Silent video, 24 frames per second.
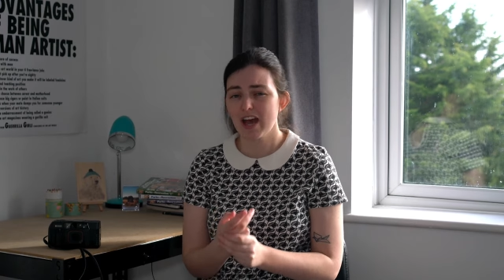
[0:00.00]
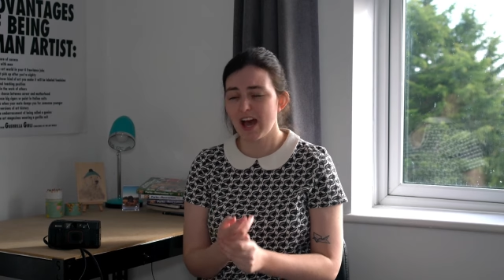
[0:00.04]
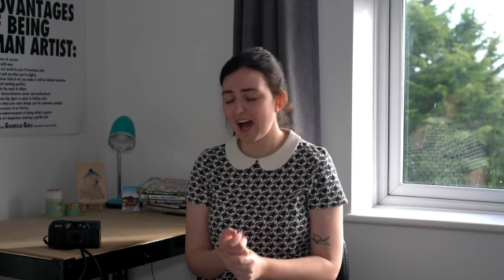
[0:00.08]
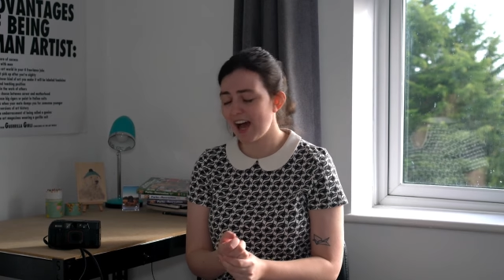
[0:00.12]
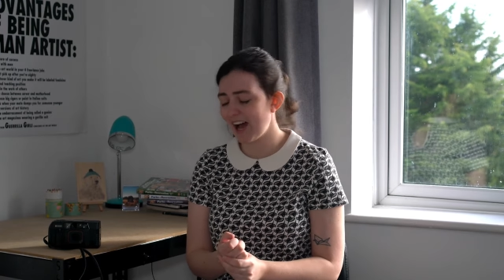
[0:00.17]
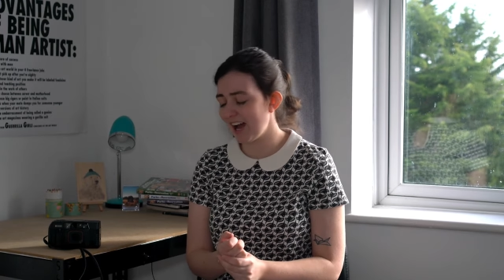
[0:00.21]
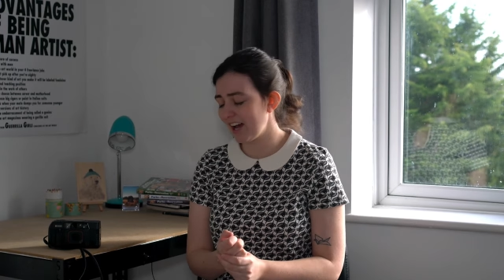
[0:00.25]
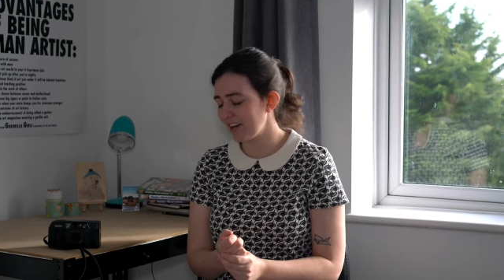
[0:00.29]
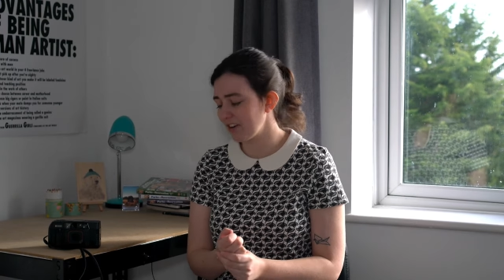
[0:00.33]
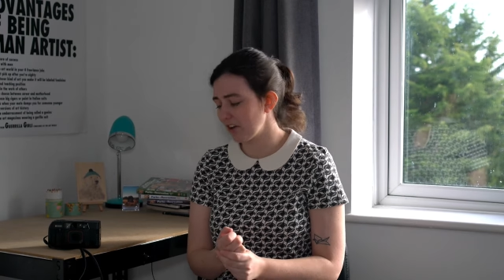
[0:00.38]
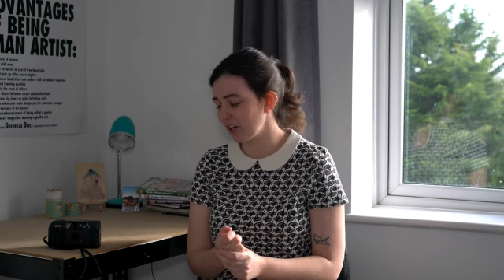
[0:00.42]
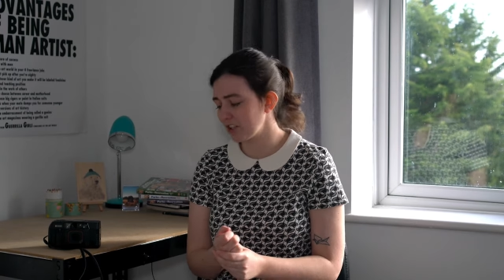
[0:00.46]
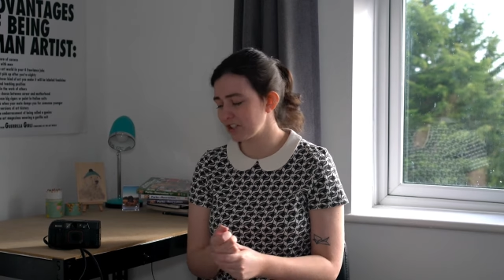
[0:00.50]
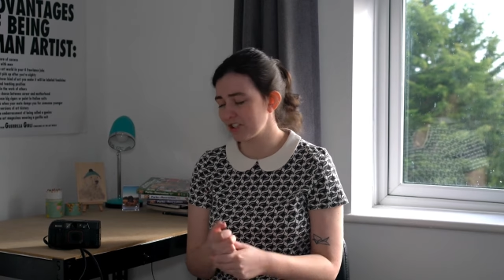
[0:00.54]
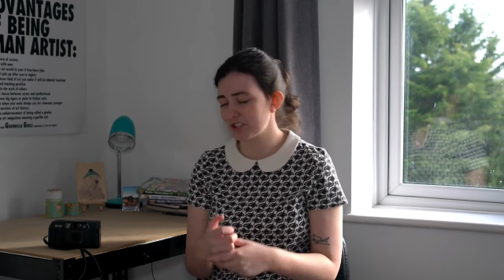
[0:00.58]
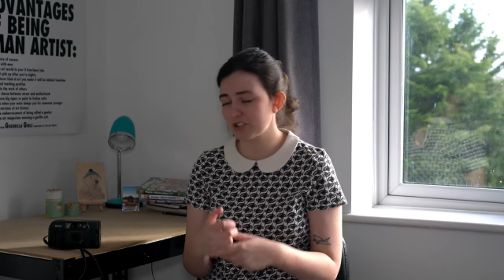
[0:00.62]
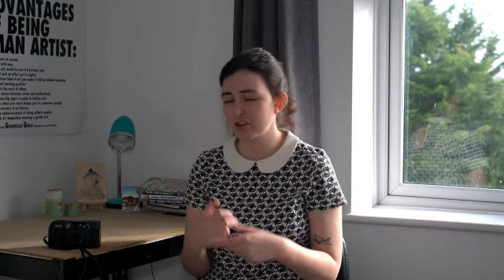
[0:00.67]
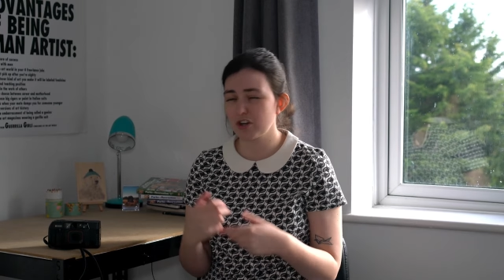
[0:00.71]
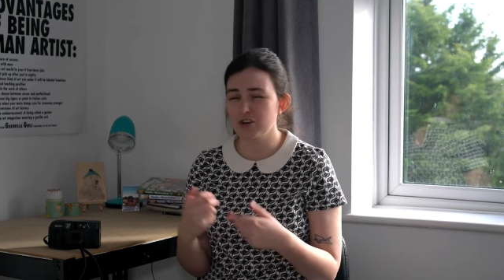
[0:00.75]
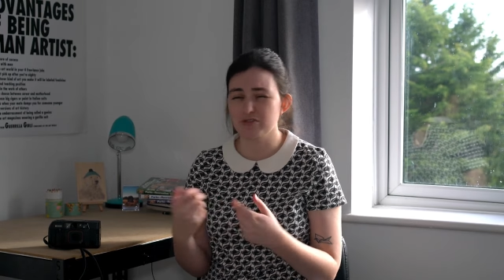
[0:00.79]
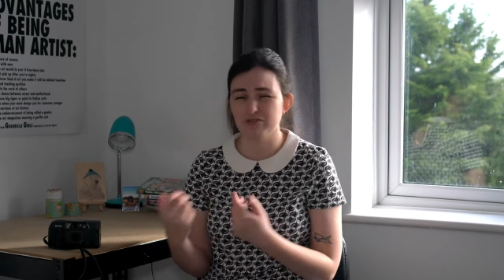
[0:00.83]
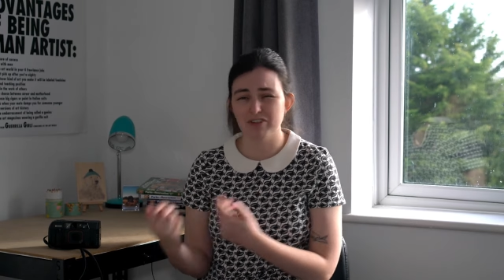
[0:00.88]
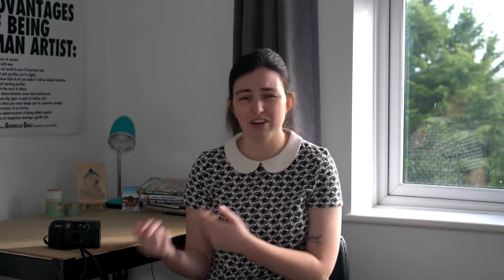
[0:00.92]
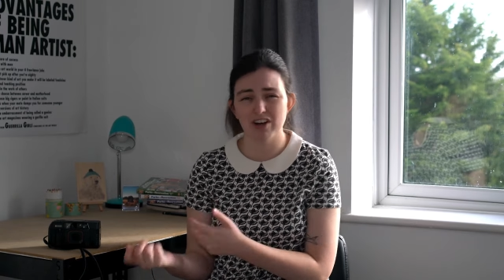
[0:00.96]
And I just
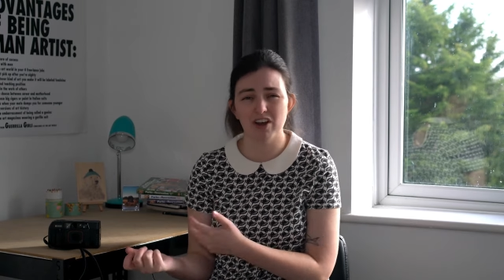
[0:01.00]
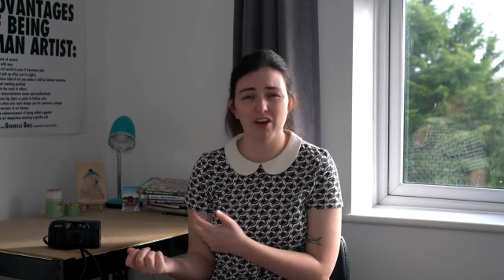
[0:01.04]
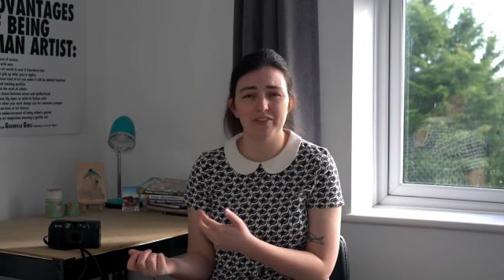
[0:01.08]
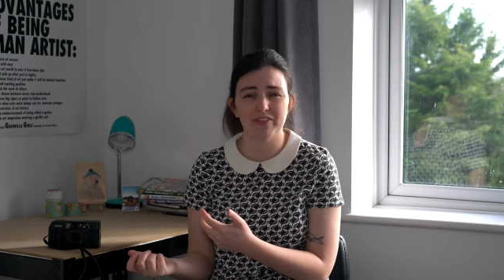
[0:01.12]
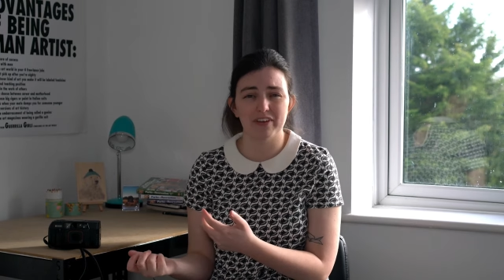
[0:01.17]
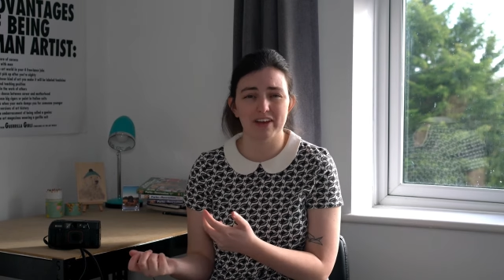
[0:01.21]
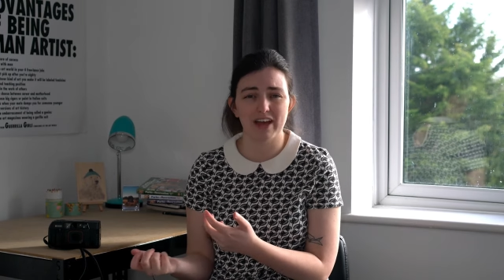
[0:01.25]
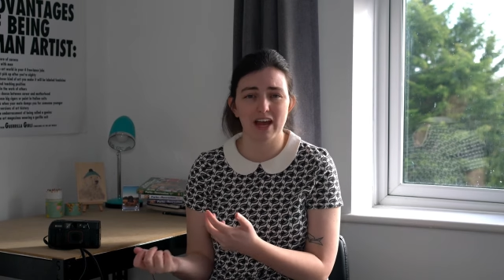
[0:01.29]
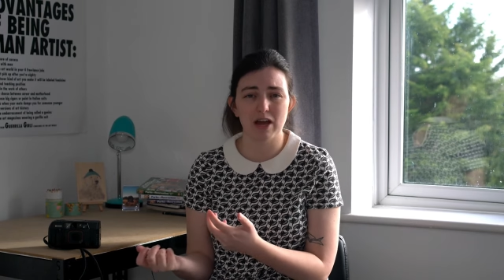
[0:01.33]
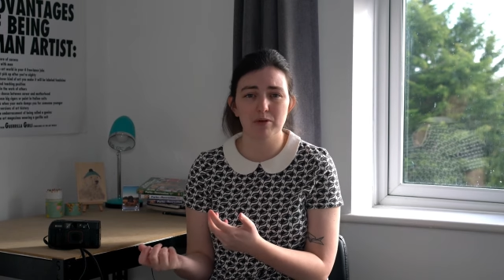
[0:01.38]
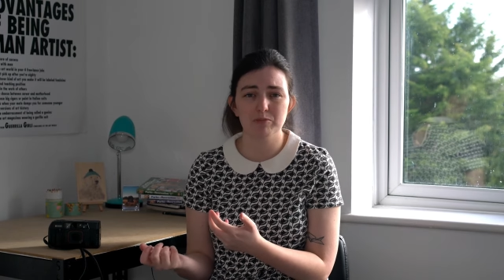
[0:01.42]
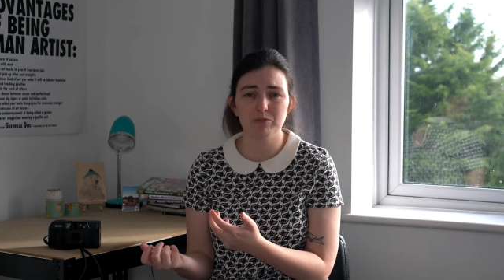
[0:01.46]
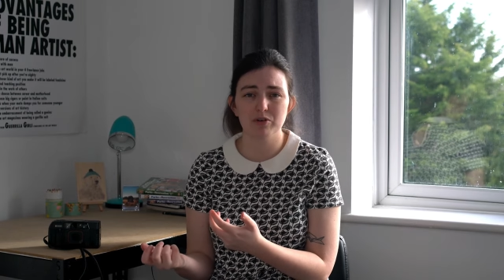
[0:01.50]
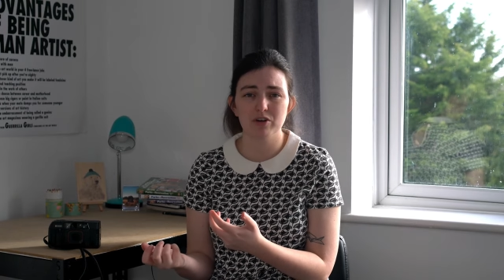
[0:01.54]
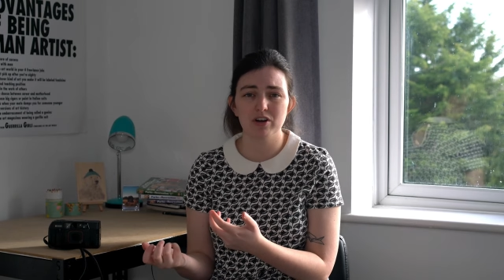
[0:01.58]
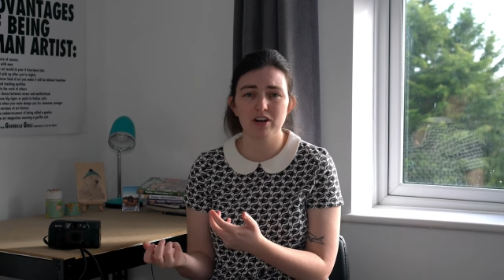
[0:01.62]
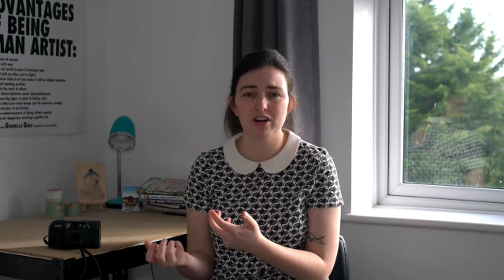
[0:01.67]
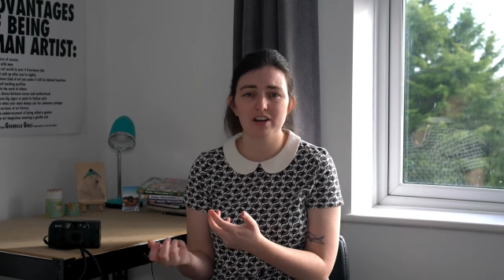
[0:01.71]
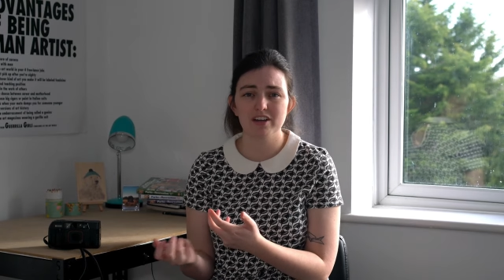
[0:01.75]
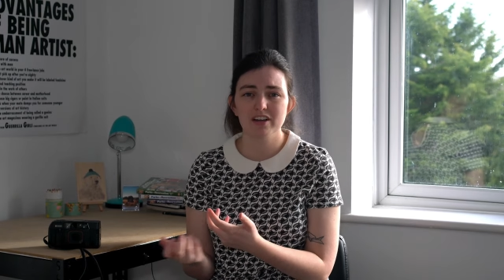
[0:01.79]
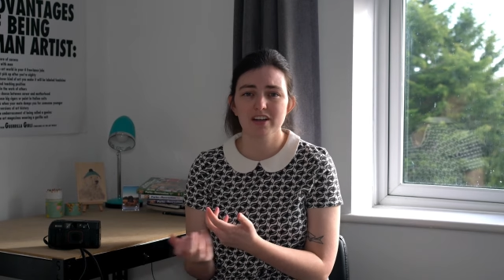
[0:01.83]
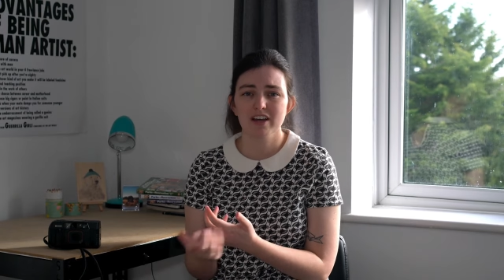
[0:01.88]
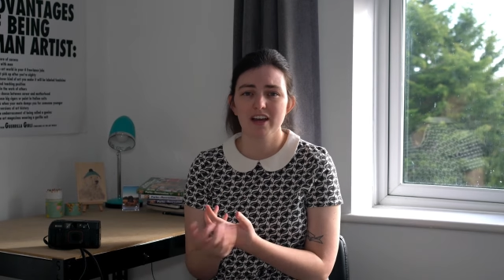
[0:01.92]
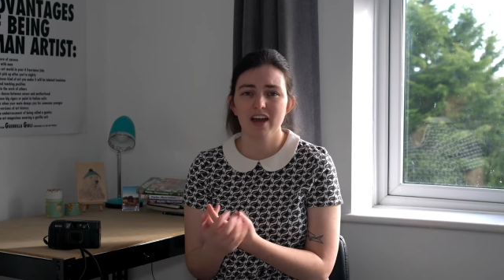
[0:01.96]
couldn't rely on the
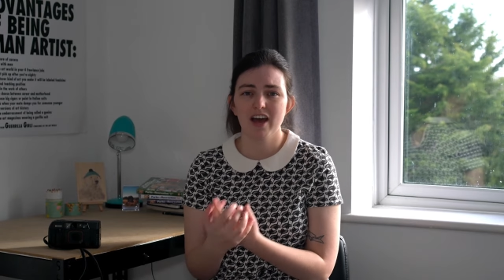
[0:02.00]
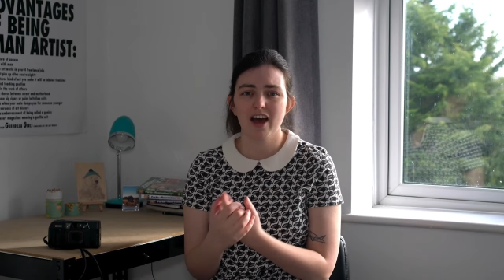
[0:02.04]
camera.